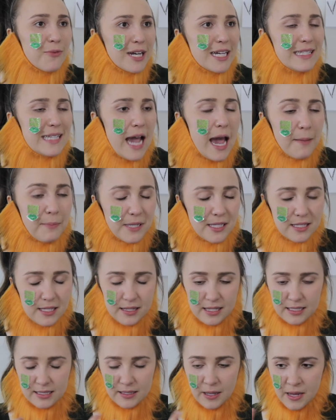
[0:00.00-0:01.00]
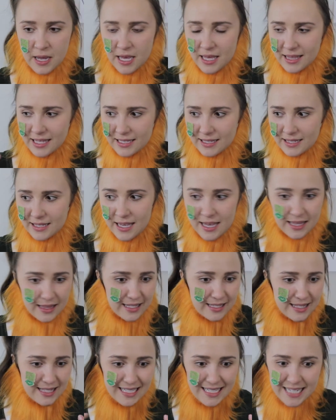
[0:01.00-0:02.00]
want to tap into this, this,
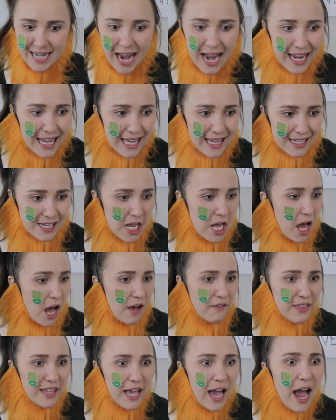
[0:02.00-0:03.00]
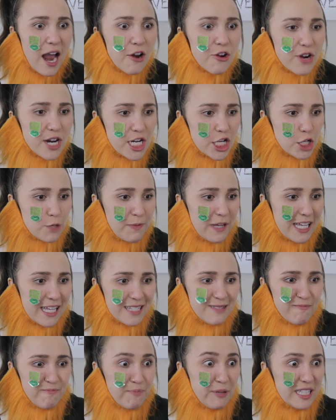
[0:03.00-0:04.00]
this diet of the Irish
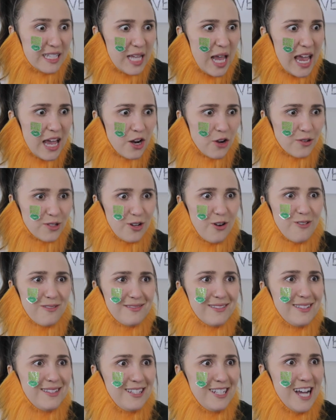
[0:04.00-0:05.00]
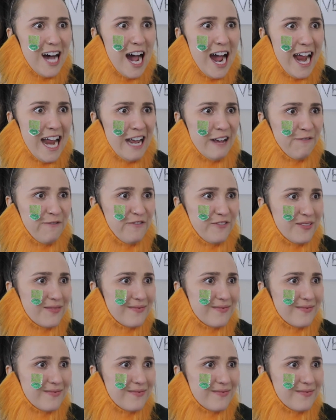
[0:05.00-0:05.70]
because potatoes are life!